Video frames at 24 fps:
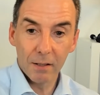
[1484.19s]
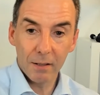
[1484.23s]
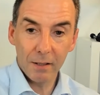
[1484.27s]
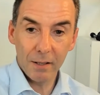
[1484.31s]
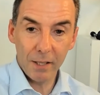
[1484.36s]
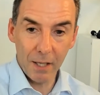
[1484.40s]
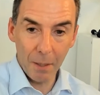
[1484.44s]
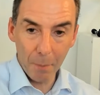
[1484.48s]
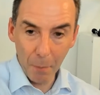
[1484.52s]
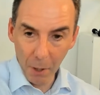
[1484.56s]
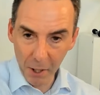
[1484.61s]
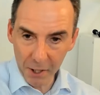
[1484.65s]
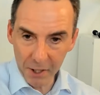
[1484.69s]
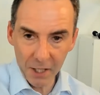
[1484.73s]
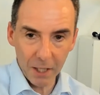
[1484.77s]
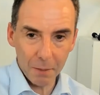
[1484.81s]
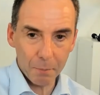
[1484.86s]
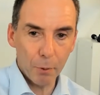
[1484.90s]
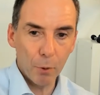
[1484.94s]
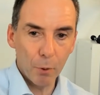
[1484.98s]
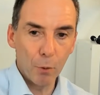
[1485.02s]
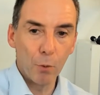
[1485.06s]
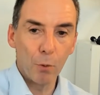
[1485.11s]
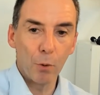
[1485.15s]
in a mining
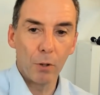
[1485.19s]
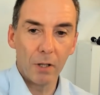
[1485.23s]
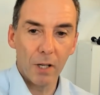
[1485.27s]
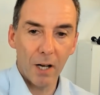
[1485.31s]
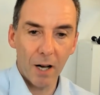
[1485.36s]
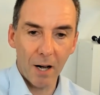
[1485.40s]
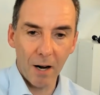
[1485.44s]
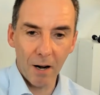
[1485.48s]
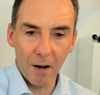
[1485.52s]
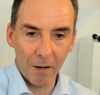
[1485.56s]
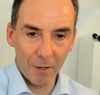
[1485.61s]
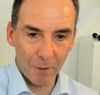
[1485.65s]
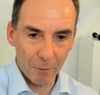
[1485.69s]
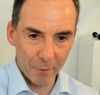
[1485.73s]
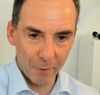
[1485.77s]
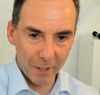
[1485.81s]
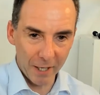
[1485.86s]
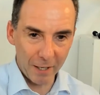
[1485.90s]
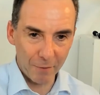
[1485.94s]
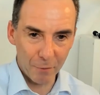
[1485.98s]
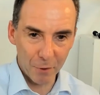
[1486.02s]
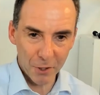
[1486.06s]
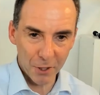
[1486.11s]
pool or whatever.